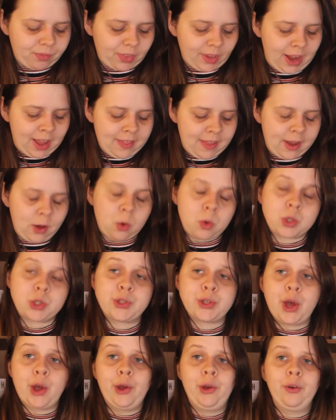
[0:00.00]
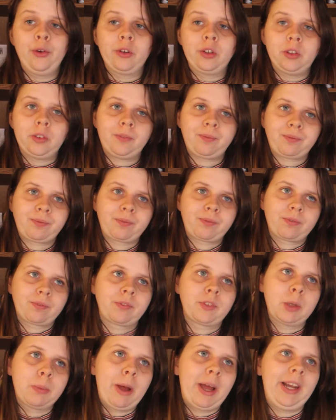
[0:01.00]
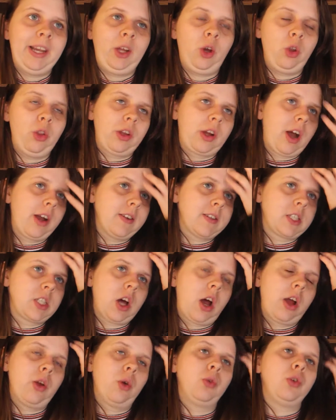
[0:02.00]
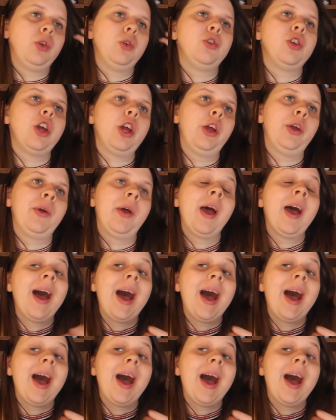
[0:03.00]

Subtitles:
And then also, depending on the kind of style you do,